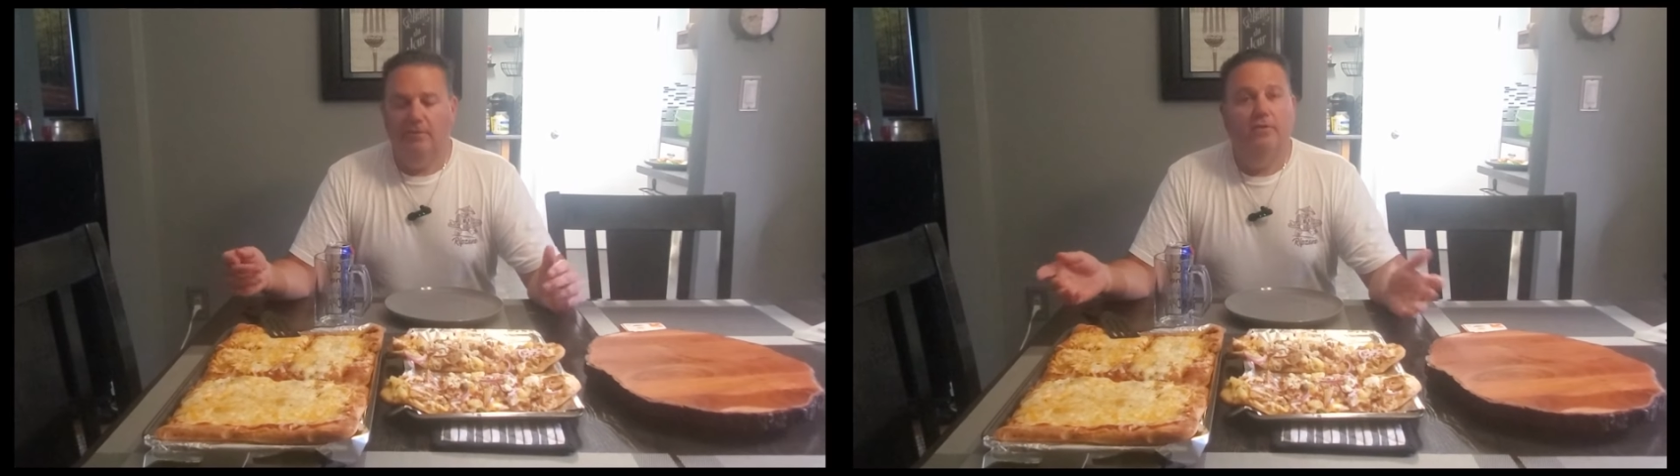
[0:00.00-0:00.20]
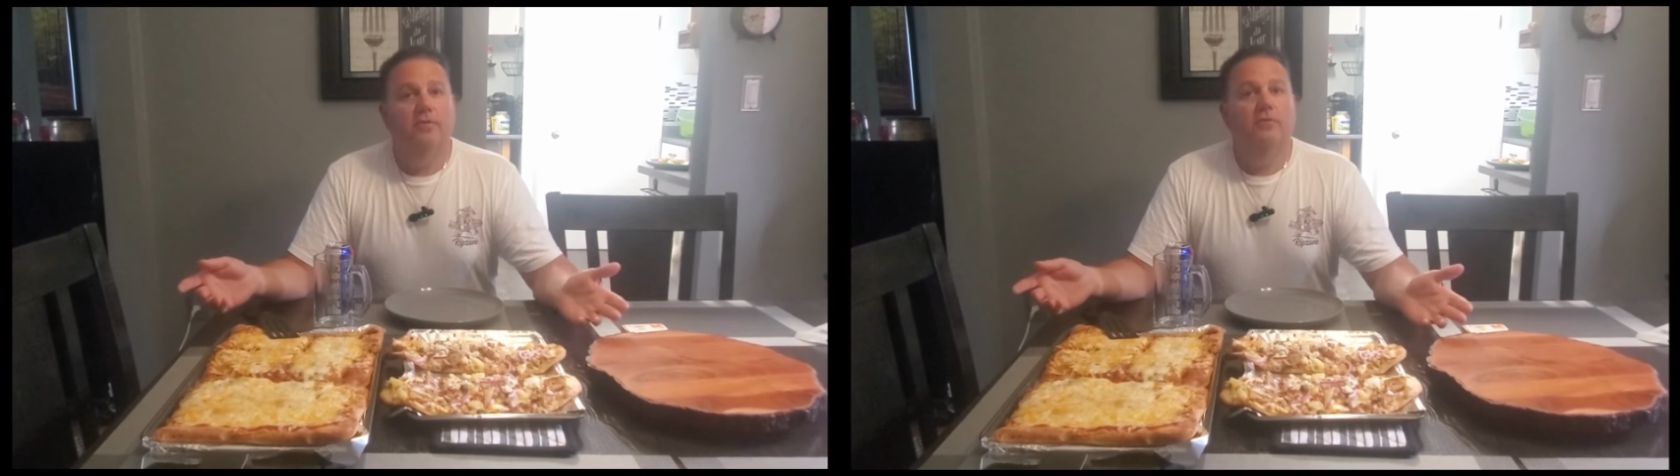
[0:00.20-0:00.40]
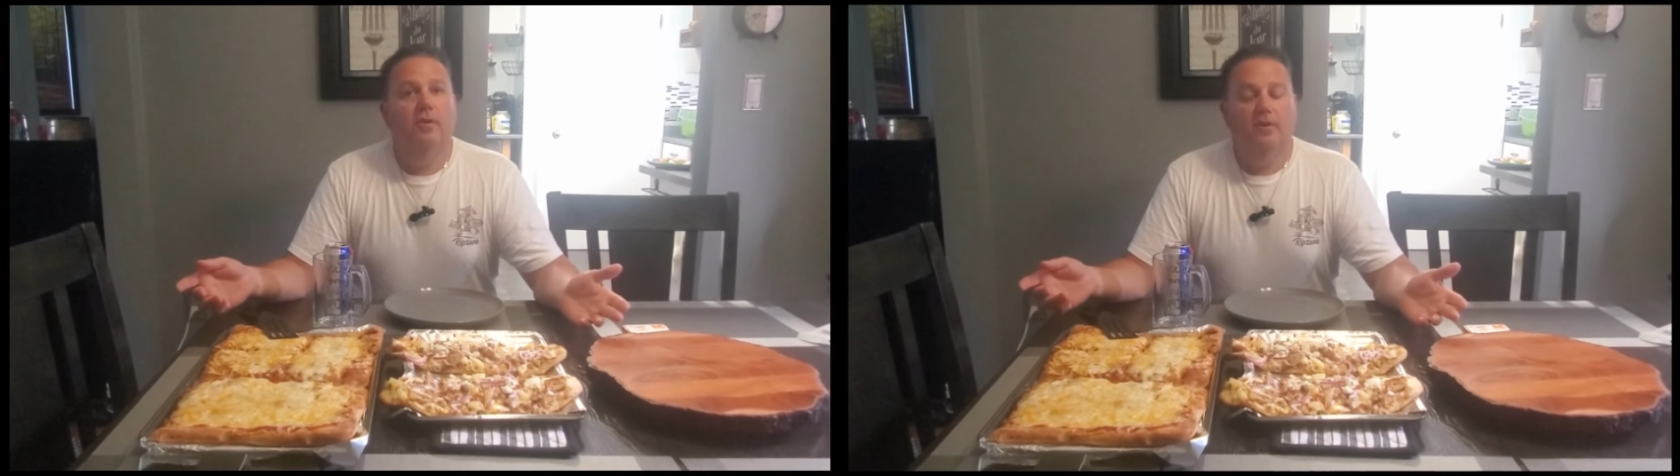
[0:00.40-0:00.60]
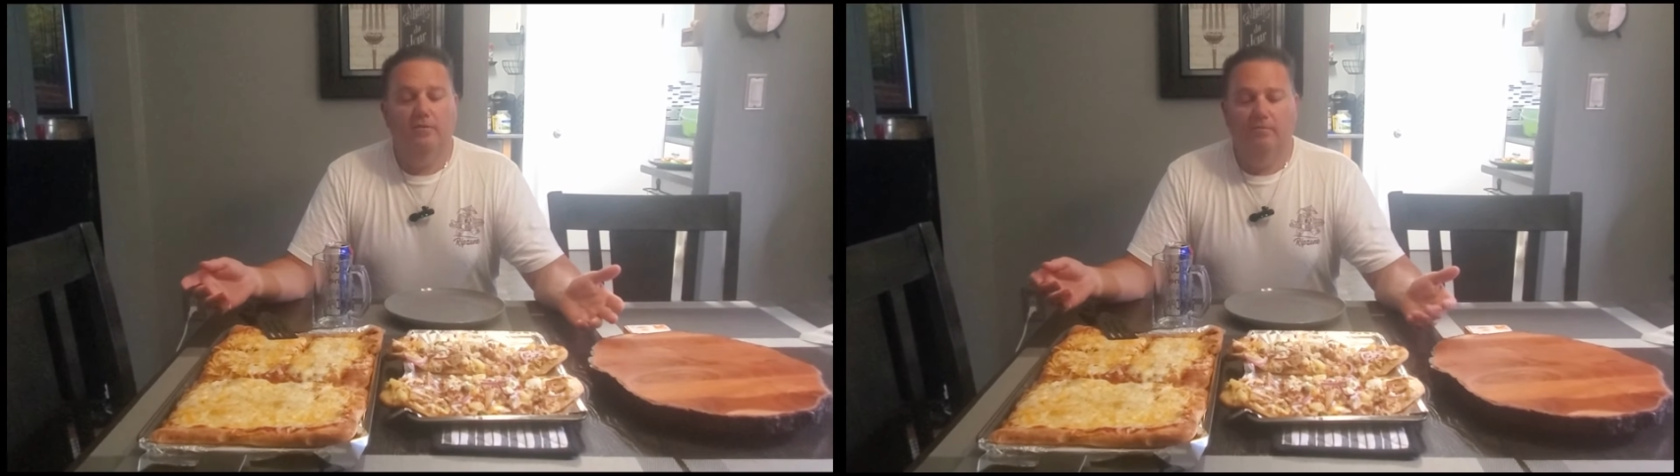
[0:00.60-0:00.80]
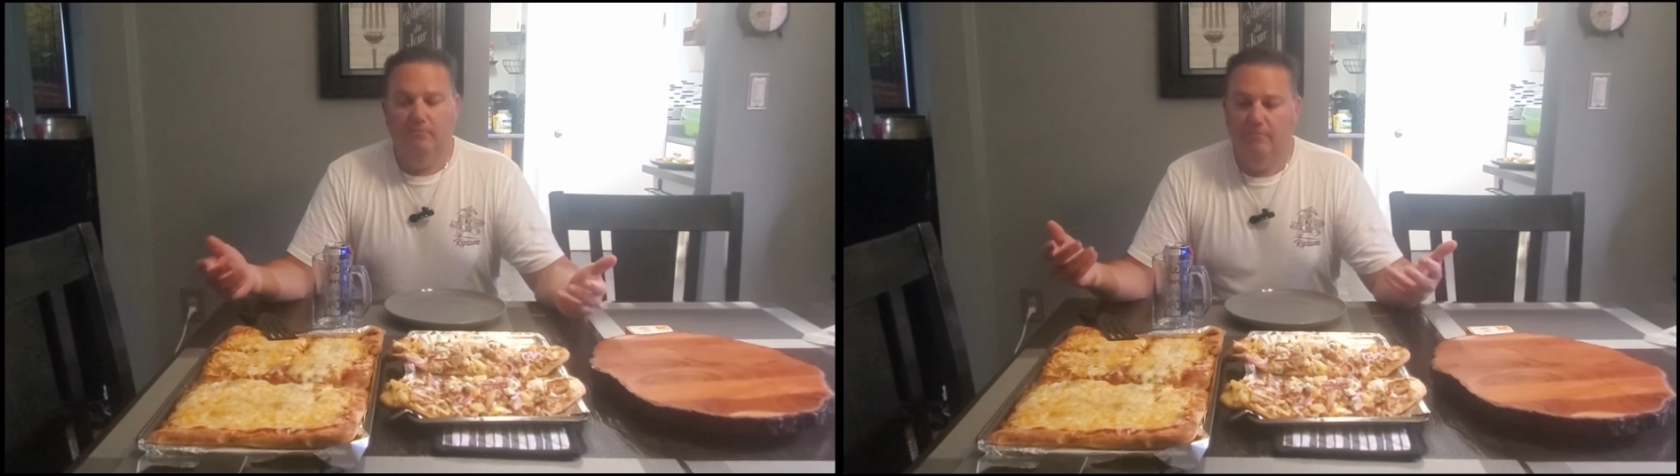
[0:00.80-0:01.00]
Dinner's
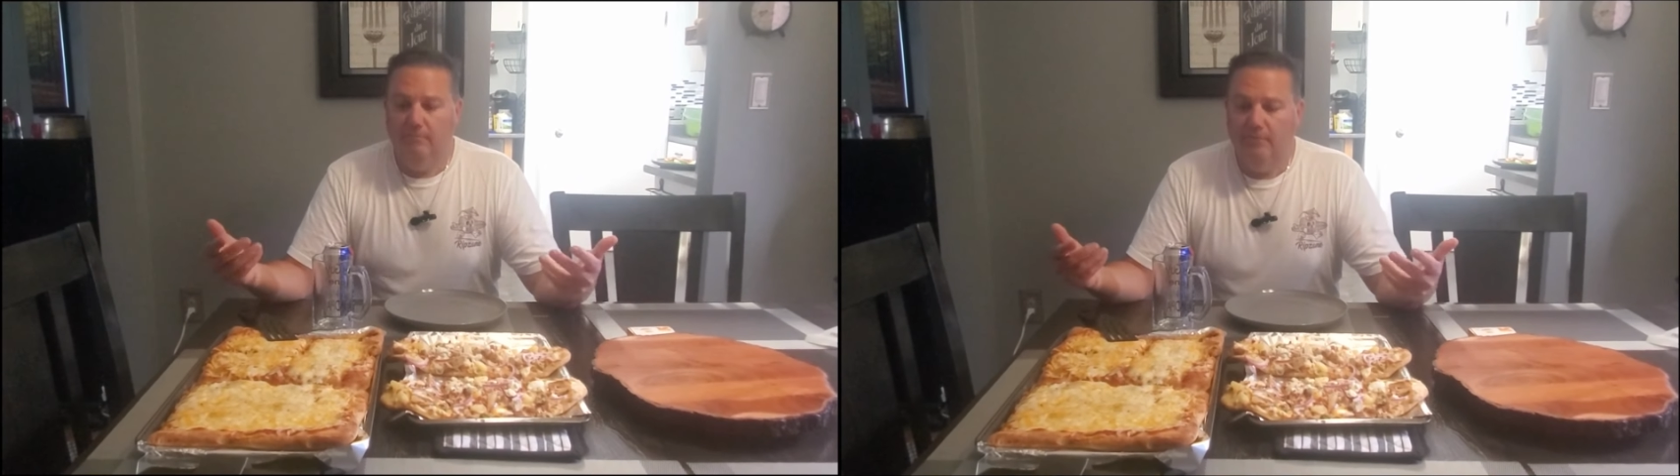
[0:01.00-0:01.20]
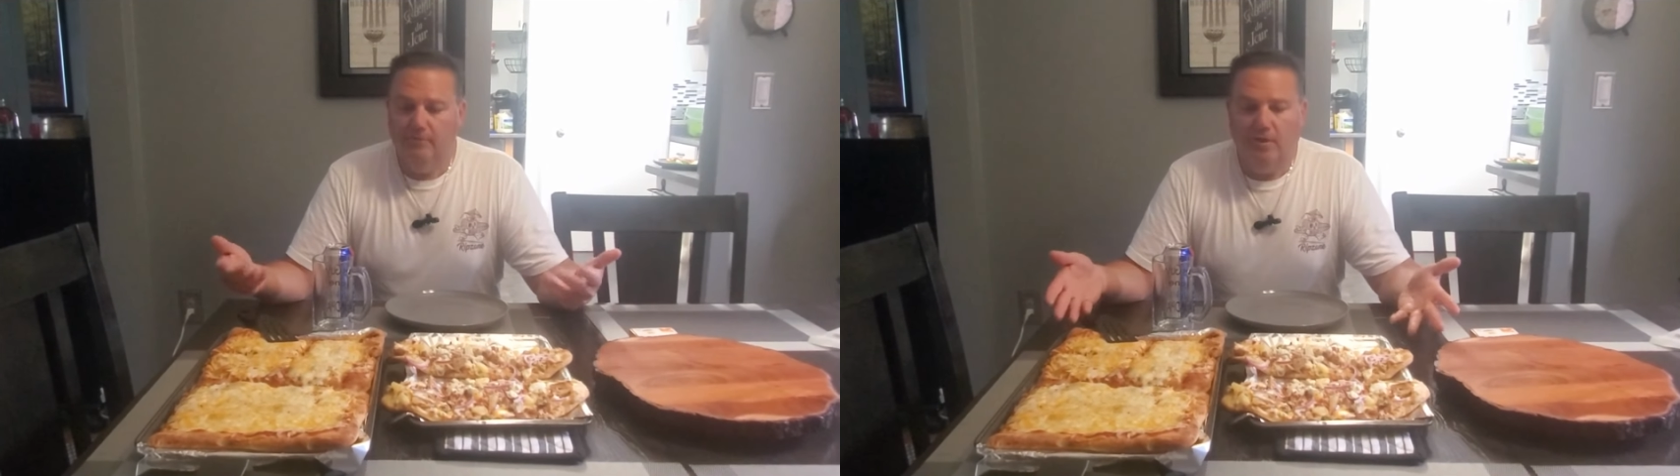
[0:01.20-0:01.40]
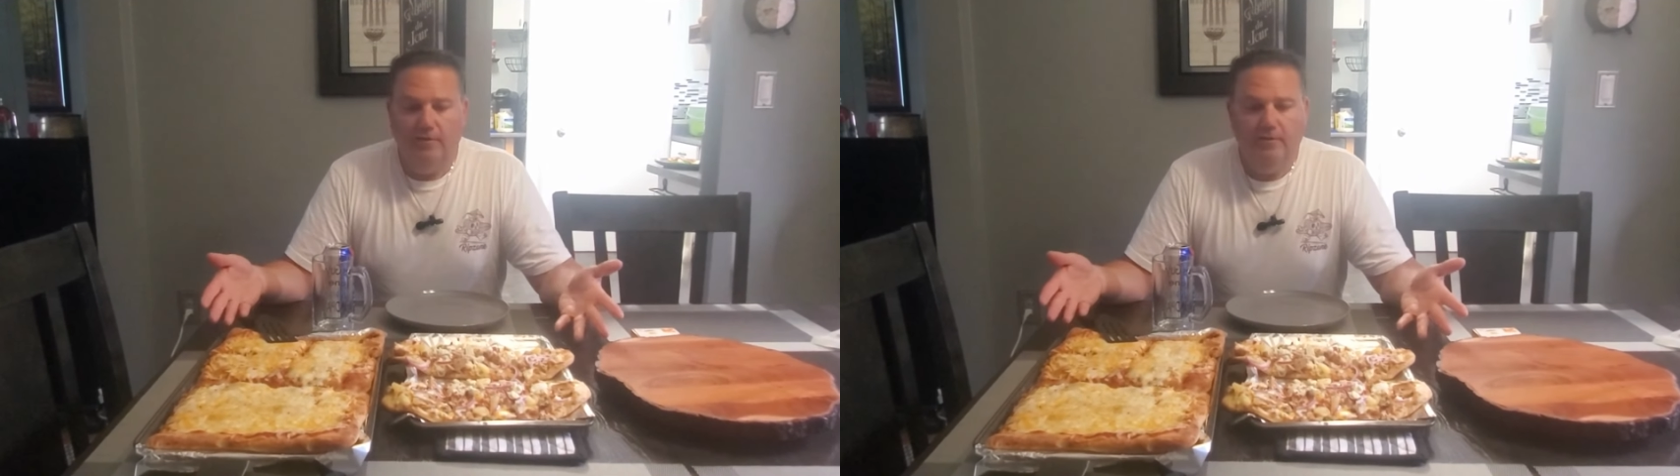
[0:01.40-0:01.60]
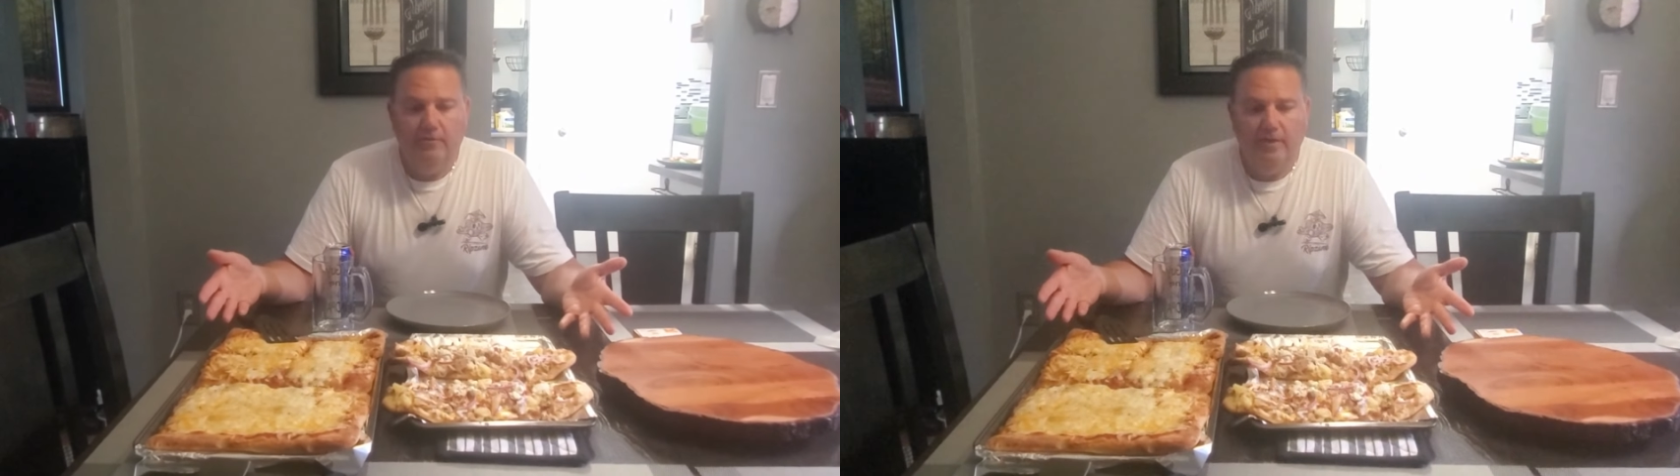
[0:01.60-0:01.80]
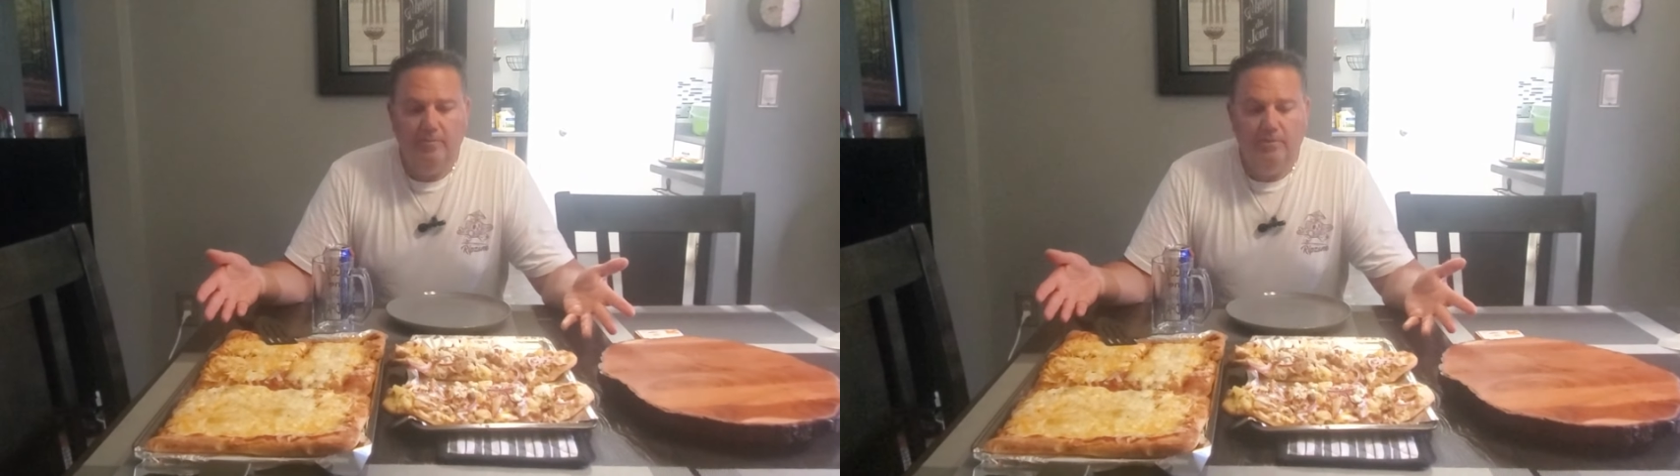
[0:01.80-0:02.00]
done. It's on the
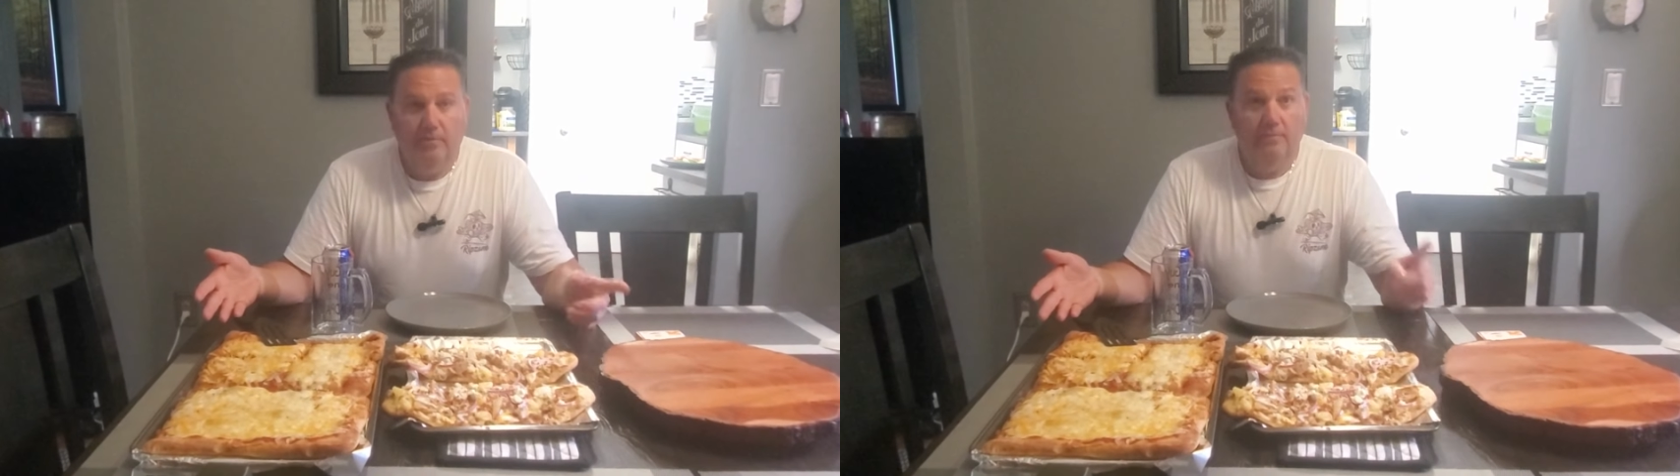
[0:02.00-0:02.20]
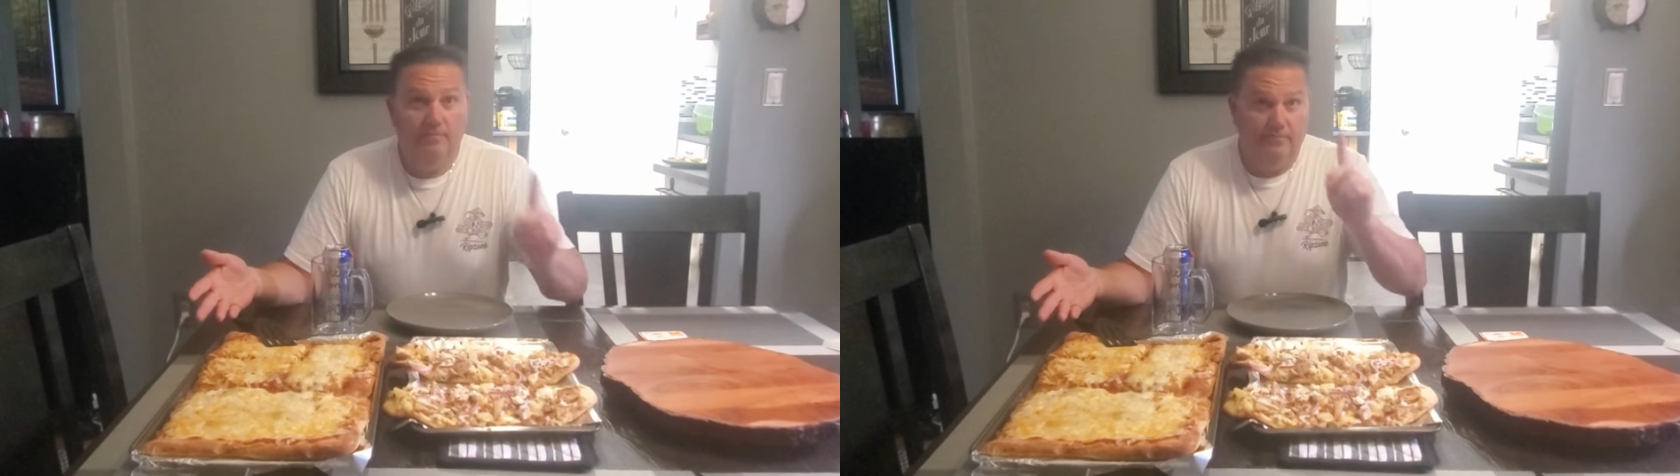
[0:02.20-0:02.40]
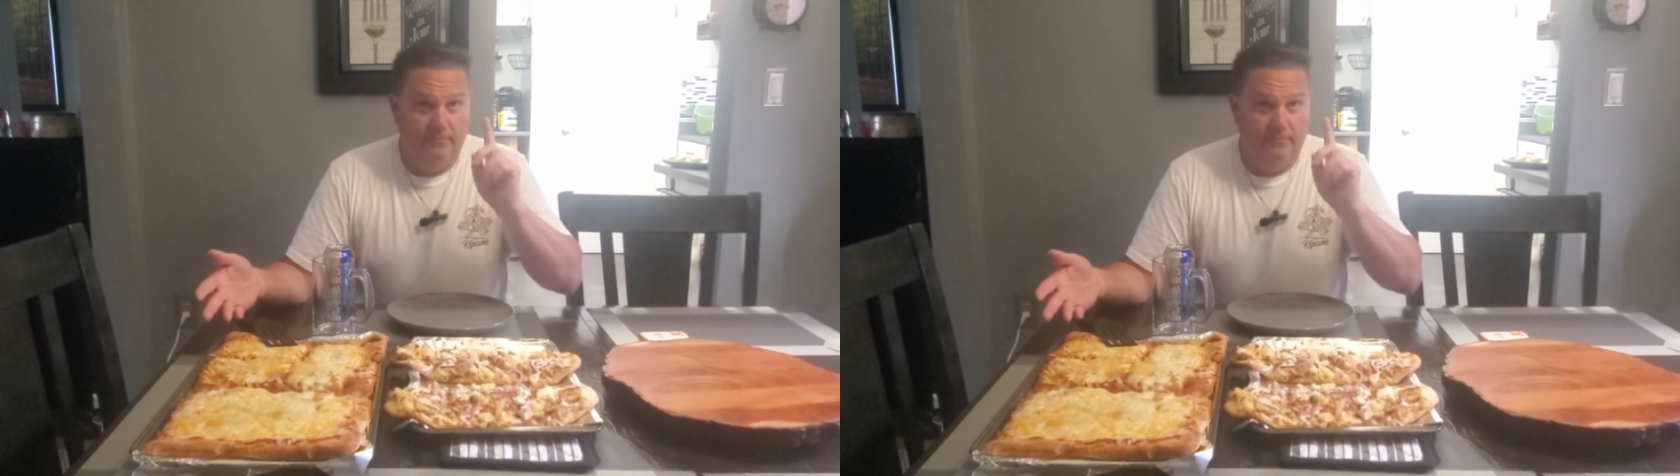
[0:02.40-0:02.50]
table.